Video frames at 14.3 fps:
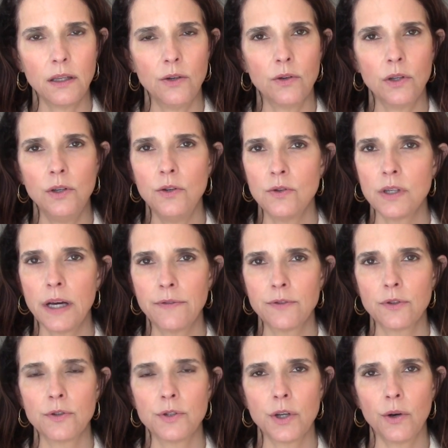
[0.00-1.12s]
that you can use
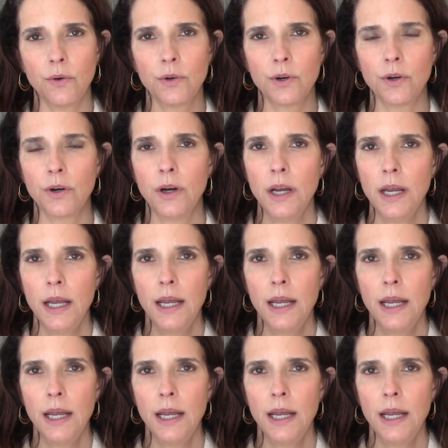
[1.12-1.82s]
after a toner